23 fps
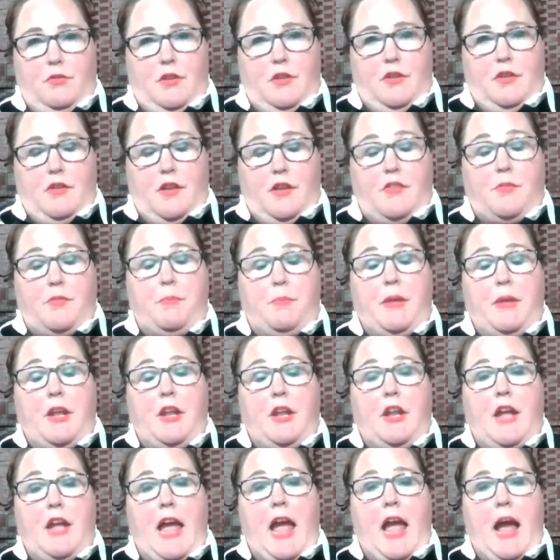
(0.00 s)
it's
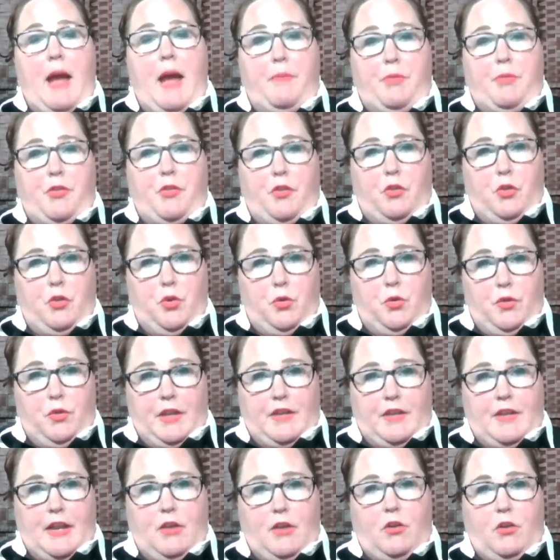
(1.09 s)
been absolutely
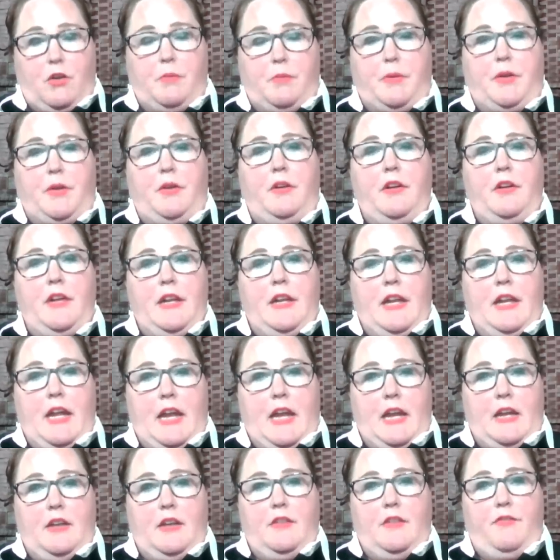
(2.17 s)
terrible.
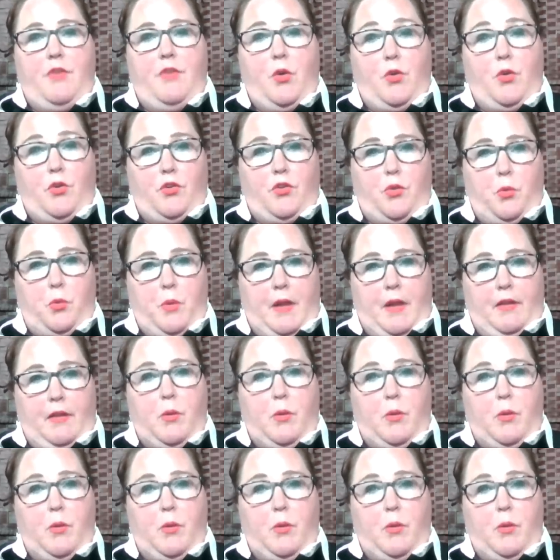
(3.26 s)
And voters are well